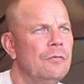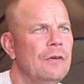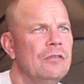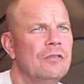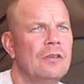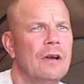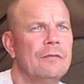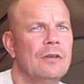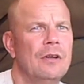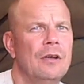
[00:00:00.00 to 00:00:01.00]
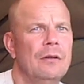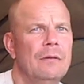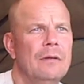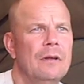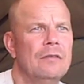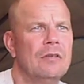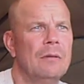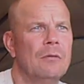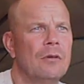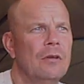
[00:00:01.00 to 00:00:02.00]
more fish this afternoon. It
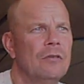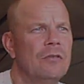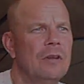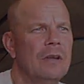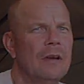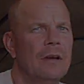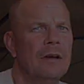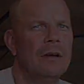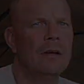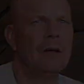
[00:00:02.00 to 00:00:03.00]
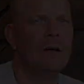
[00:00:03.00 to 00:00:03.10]
seemed like as the